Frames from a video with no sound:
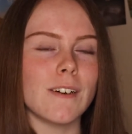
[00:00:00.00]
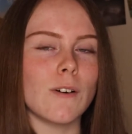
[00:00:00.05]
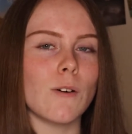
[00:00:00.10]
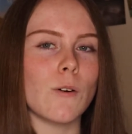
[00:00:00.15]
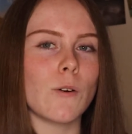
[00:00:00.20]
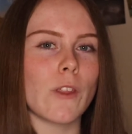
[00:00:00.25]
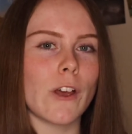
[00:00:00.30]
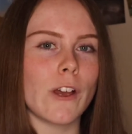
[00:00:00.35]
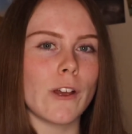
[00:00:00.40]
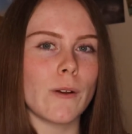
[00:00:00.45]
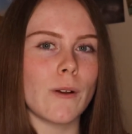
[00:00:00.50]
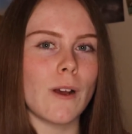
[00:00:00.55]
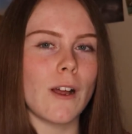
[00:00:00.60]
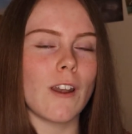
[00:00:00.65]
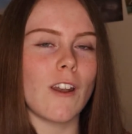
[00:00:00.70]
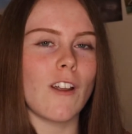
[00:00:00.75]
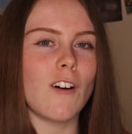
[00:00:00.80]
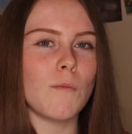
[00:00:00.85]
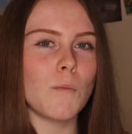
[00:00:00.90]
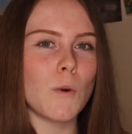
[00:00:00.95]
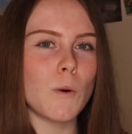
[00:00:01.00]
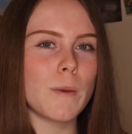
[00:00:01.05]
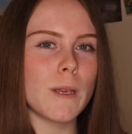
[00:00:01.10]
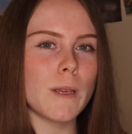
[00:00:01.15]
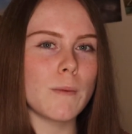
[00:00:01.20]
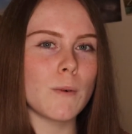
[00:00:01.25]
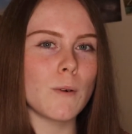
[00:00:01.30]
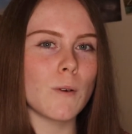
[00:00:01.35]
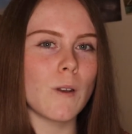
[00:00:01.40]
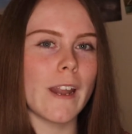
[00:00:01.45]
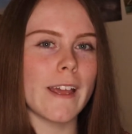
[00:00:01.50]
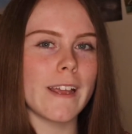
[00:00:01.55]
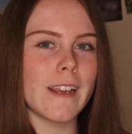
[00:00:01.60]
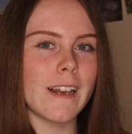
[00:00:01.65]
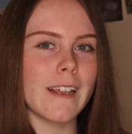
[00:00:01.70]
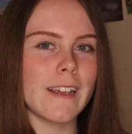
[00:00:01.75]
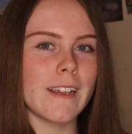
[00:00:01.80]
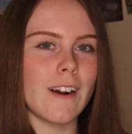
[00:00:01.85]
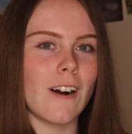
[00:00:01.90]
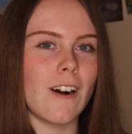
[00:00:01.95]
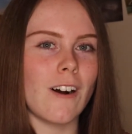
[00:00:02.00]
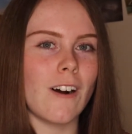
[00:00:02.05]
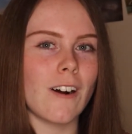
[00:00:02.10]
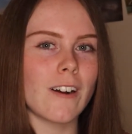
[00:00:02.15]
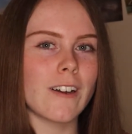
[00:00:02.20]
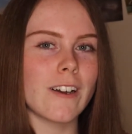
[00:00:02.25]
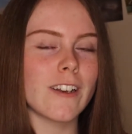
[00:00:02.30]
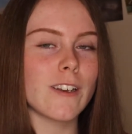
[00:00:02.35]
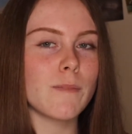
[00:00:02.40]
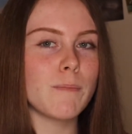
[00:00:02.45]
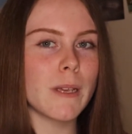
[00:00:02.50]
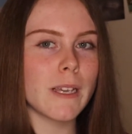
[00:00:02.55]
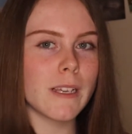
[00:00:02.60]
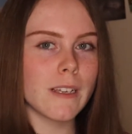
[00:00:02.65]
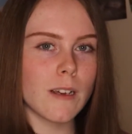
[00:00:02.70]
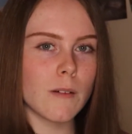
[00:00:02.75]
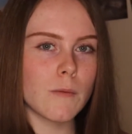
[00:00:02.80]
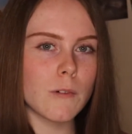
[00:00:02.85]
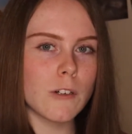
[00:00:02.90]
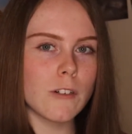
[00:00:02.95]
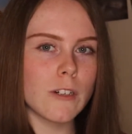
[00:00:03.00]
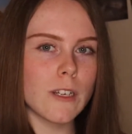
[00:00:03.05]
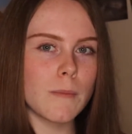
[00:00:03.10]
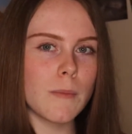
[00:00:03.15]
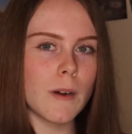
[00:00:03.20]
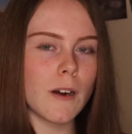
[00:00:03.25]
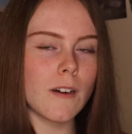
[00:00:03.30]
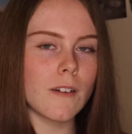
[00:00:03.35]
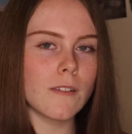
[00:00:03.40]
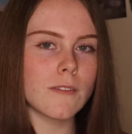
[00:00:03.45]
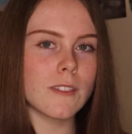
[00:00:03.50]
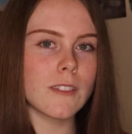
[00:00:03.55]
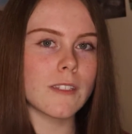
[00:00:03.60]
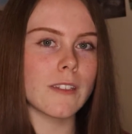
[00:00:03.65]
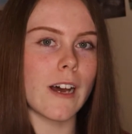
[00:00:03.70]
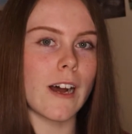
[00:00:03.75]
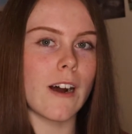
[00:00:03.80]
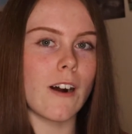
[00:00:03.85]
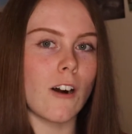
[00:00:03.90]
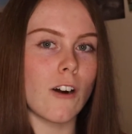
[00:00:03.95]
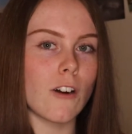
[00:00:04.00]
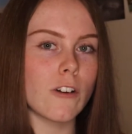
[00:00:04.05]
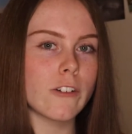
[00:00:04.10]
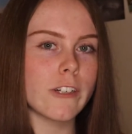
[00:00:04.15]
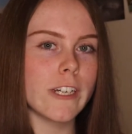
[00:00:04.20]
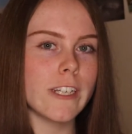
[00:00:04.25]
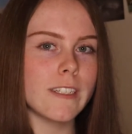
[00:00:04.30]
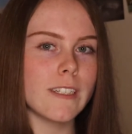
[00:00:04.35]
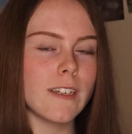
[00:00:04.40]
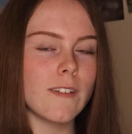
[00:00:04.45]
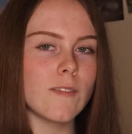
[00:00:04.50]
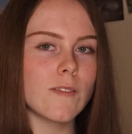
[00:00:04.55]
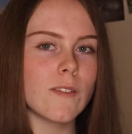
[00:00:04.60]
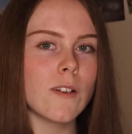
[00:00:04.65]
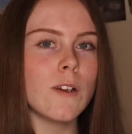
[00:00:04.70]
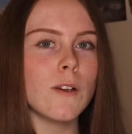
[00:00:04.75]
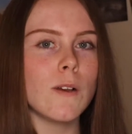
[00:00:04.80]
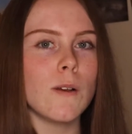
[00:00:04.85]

Although a lot more people lately are kind of picking up career paths that are creative,